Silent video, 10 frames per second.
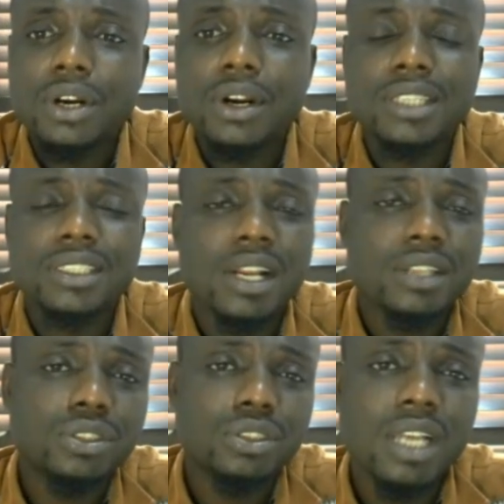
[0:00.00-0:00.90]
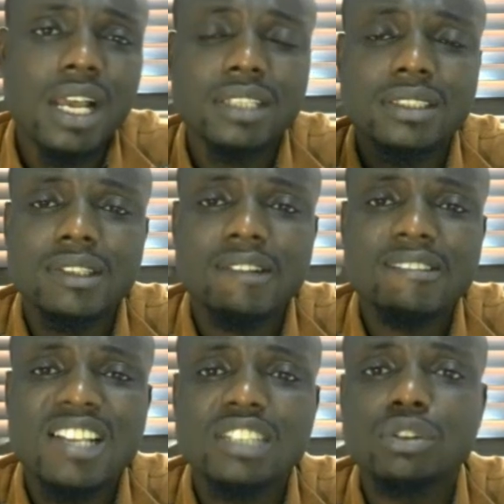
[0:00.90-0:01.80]
Alright, shout out to you guys.
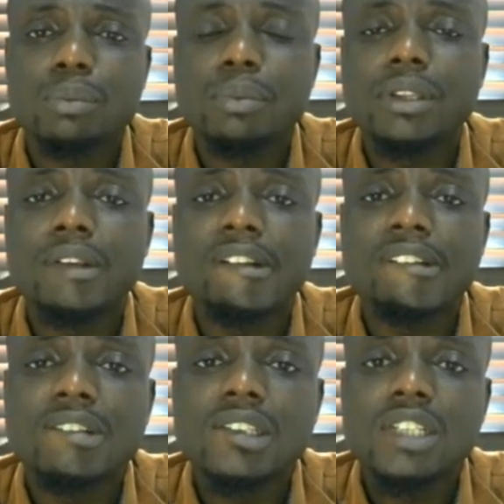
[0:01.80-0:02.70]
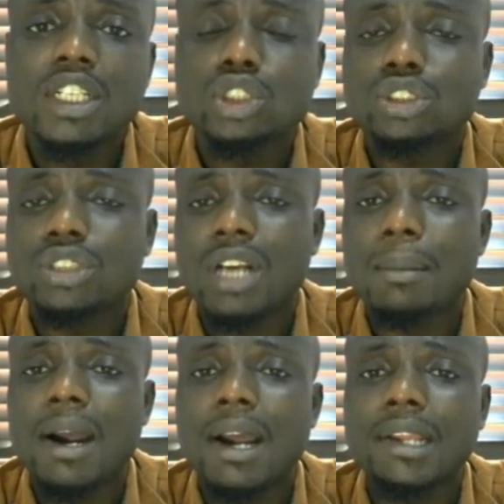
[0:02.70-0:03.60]
Thanks for being a
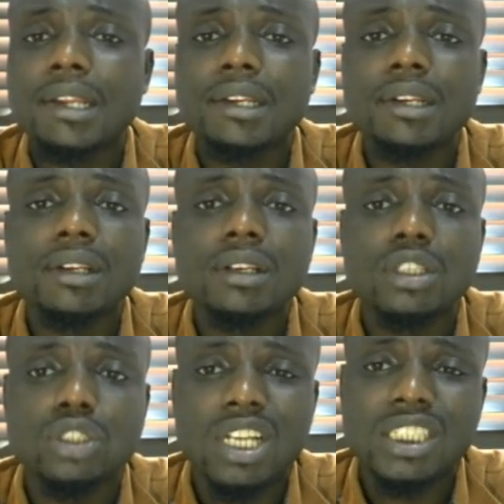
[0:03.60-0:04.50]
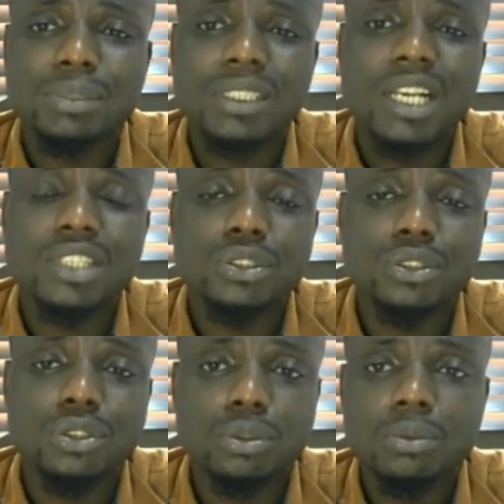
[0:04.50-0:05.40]
subscriber in the Scholarship Seekers
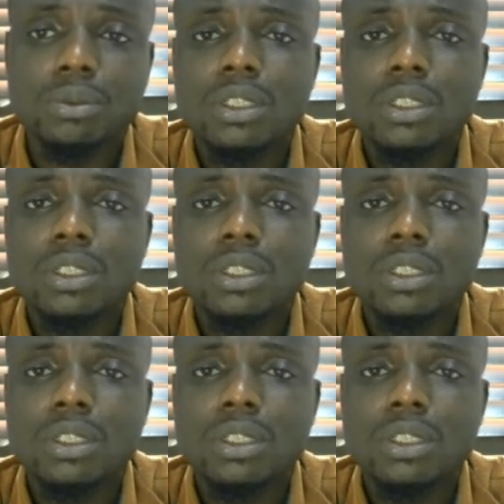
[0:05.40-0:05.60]
YouTube.